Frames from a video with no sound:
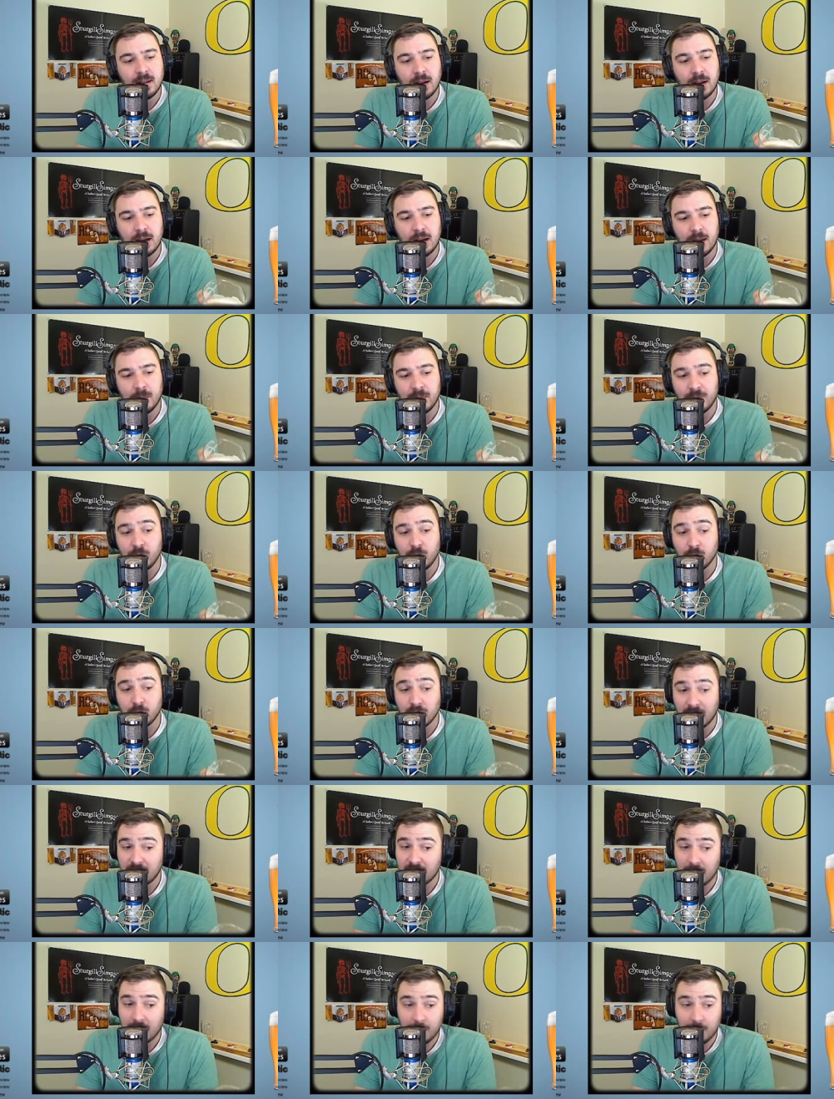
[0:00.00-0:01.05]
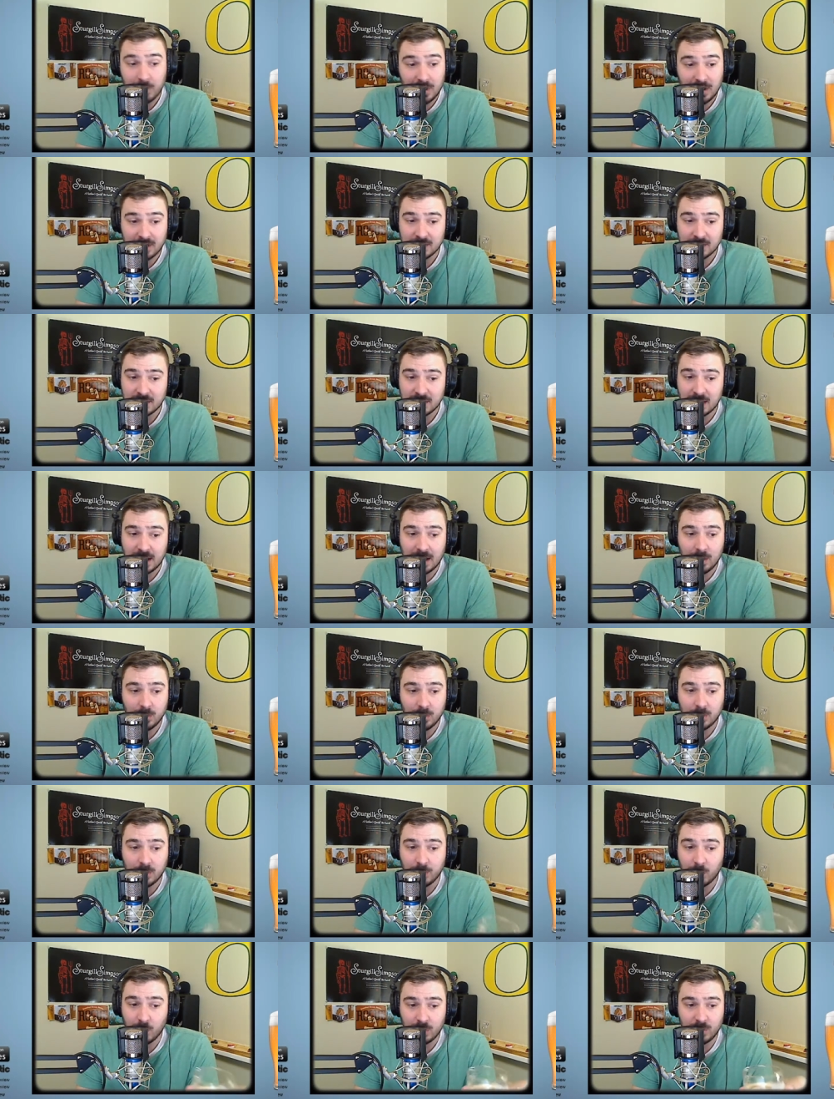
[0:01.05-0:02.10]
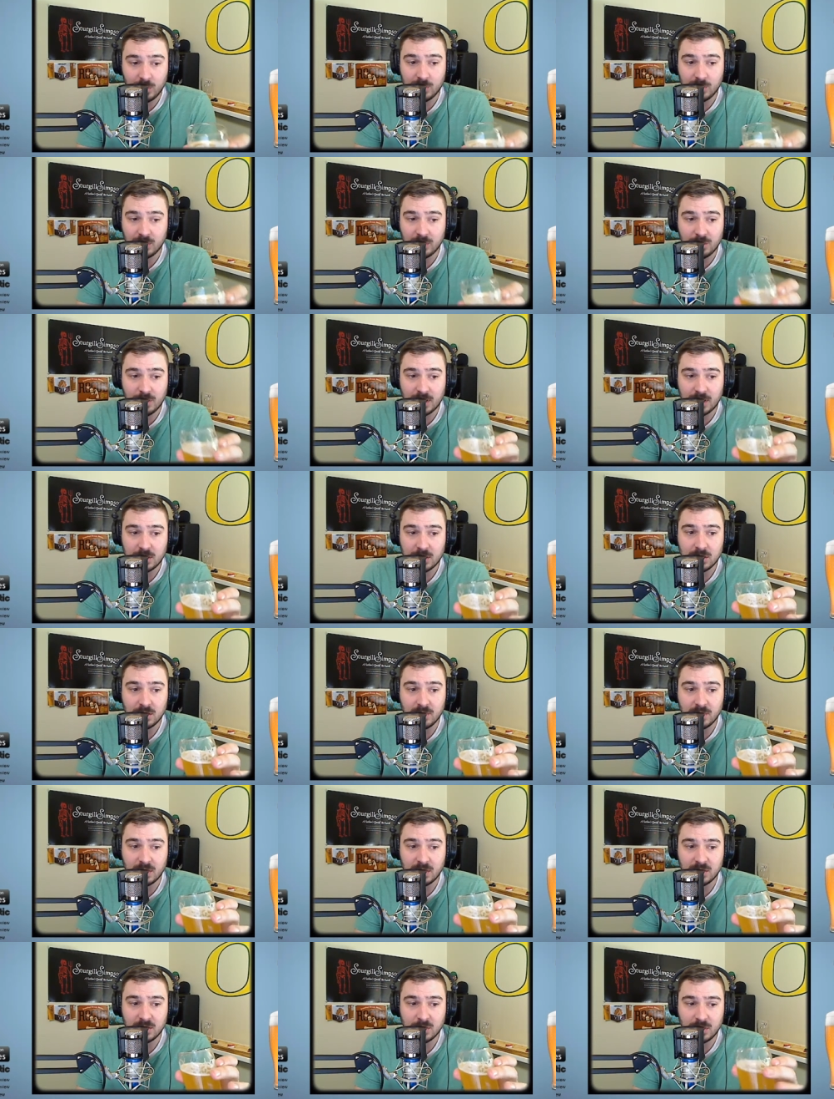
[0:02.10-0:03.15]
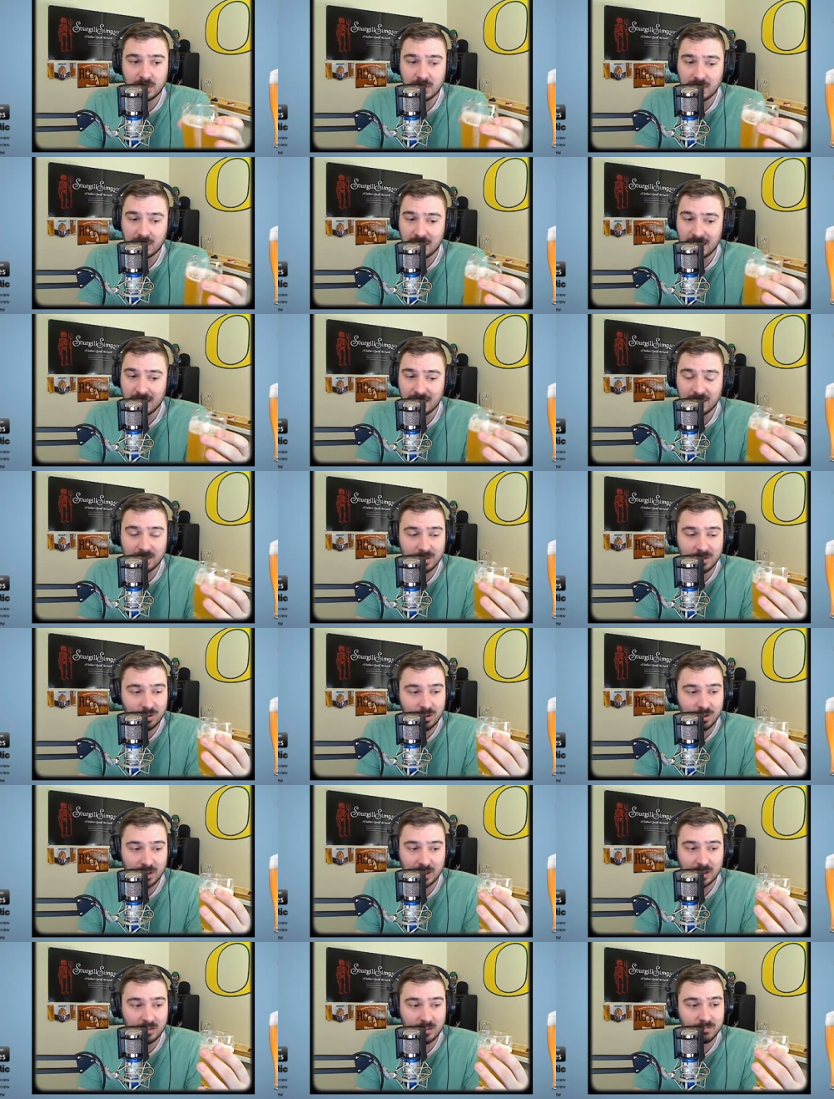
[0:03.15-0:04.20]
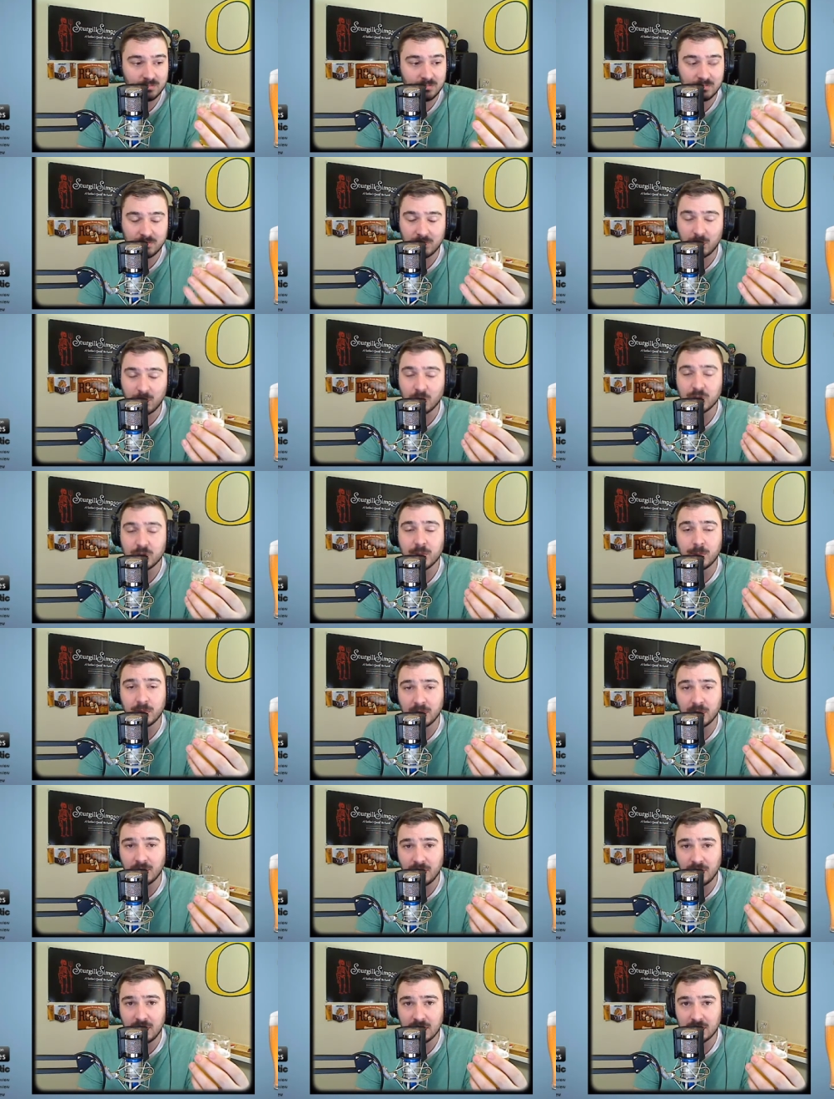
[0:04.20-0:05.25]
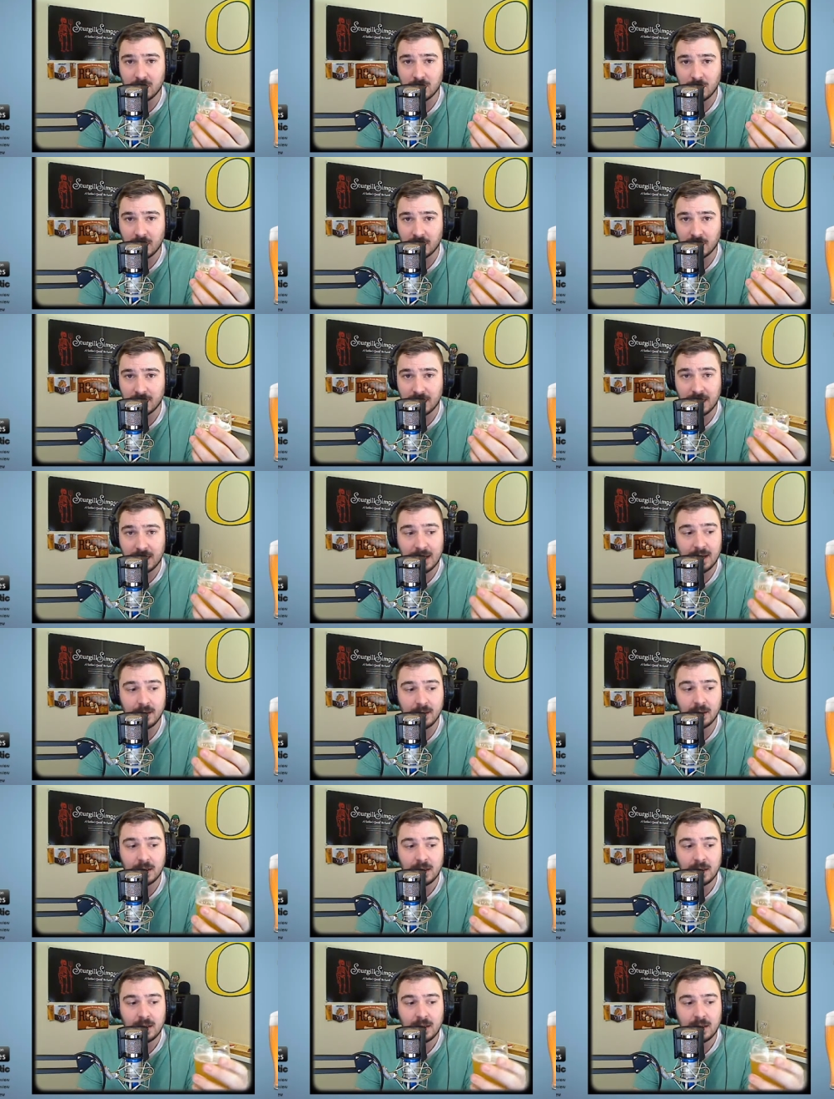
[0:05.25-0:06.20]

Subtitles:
If you like IPAs, I would point you in the direction of this one. I could drink multiple of these throughout the night.